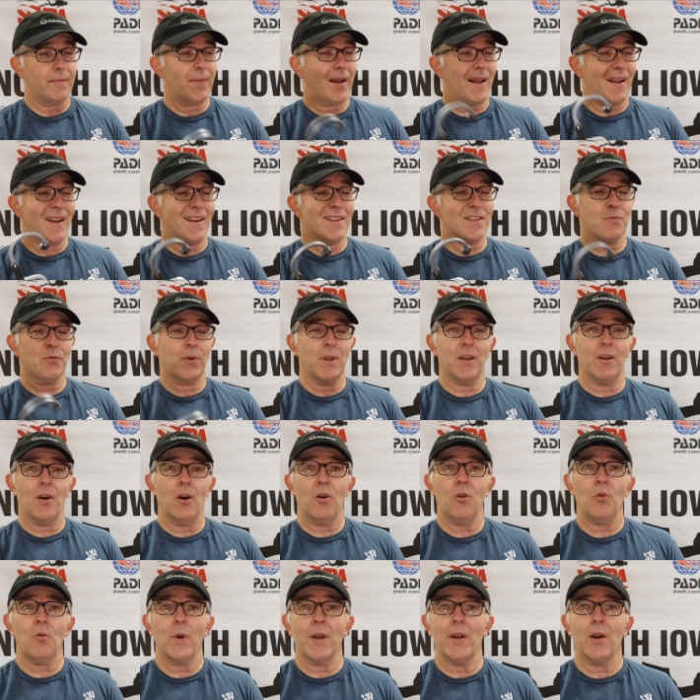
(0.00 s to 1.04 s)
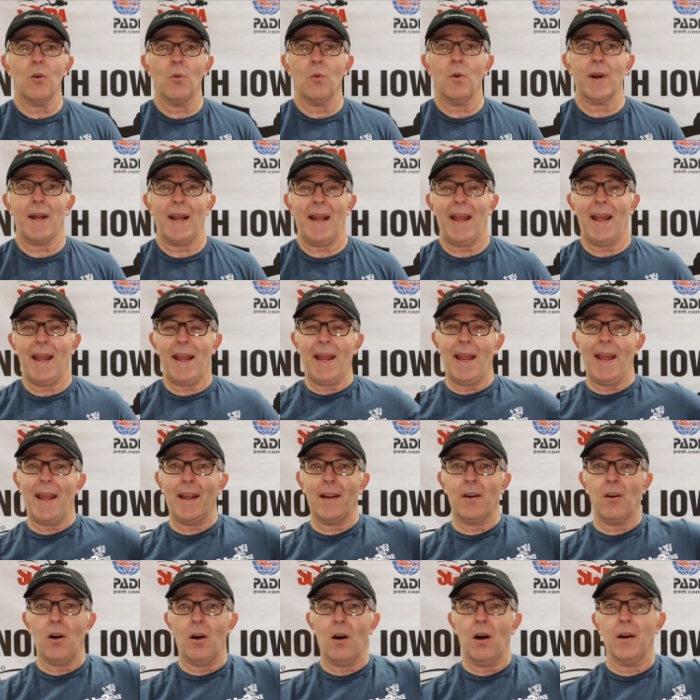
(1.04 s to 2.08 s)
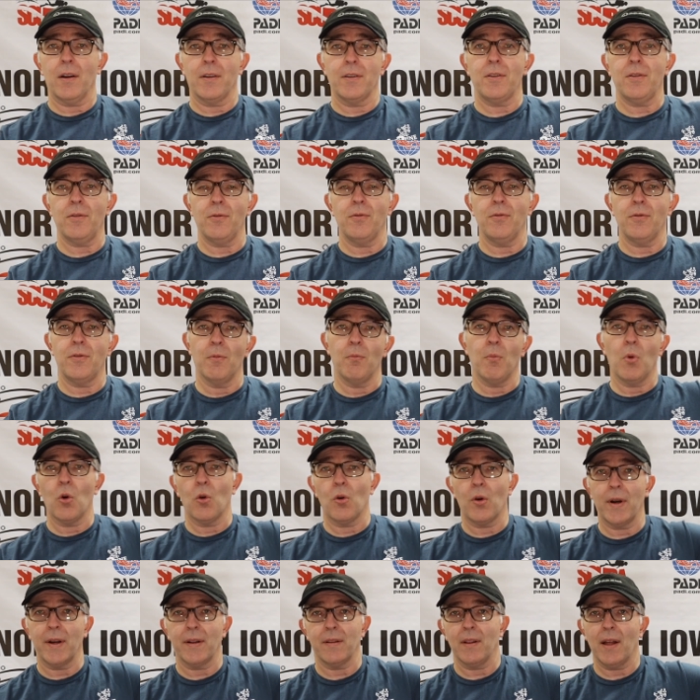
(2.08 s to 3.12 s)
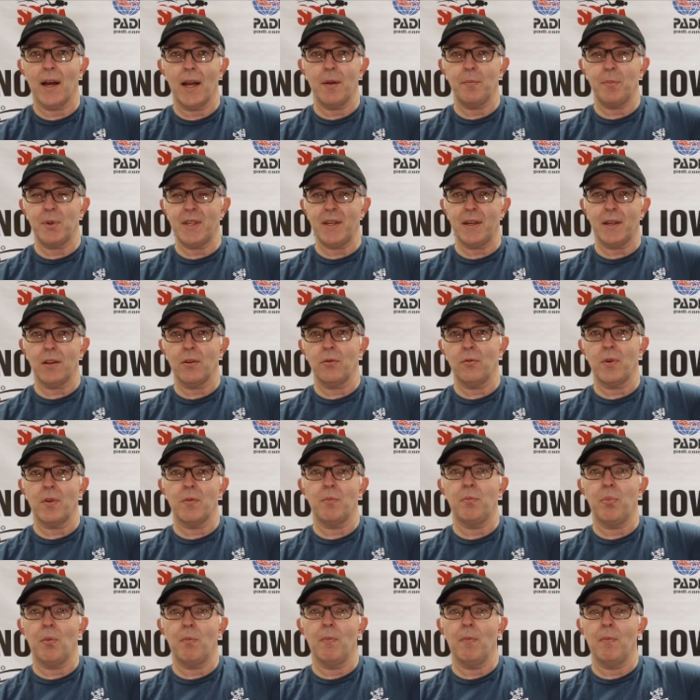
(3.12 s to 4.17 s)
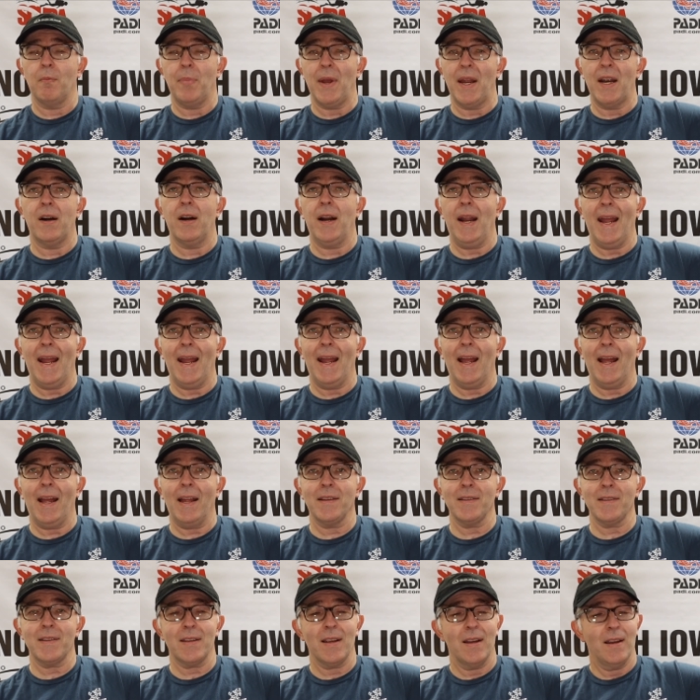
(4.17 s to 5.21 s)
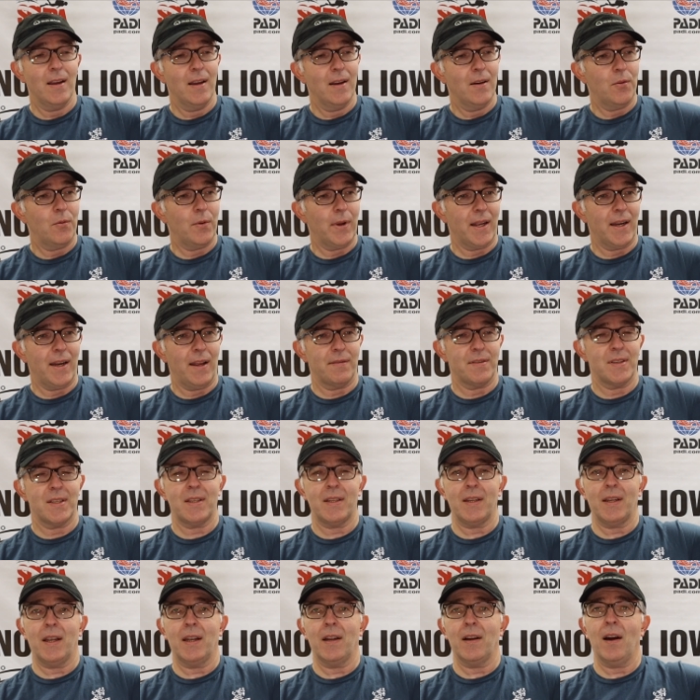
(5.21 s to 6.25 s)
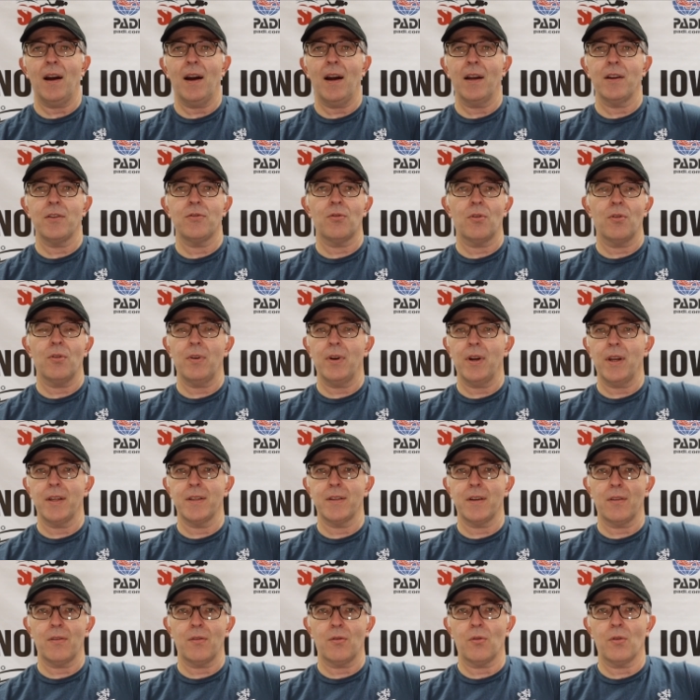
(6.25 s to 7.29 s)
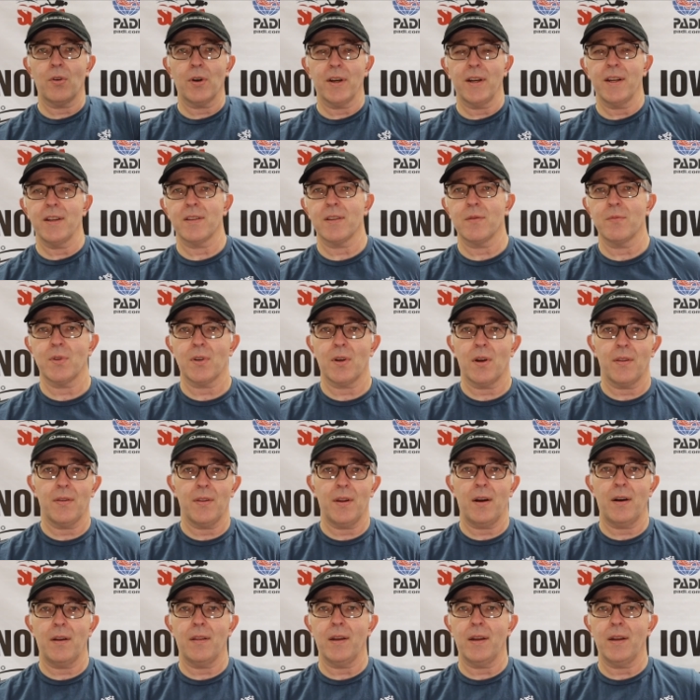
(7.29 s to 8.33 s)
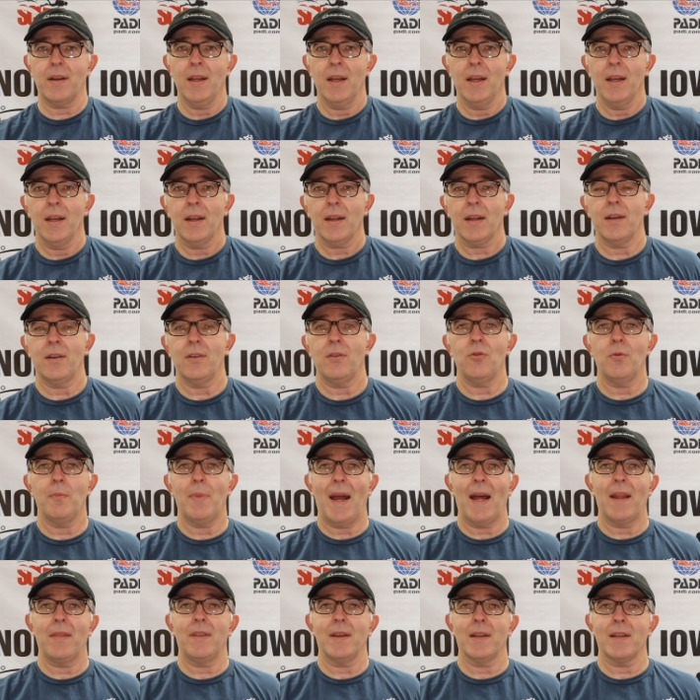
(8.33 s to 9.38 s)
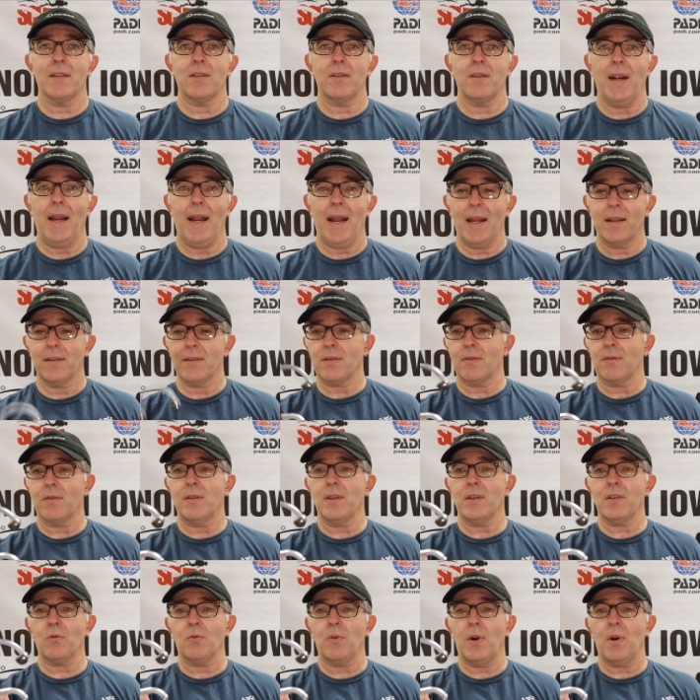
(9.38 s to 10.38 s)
as we know, we don't want to hang onto the mooring line, particularly with bare hands. We can have stinging hydroids, other organisms on there that can do bad things to your hands. So this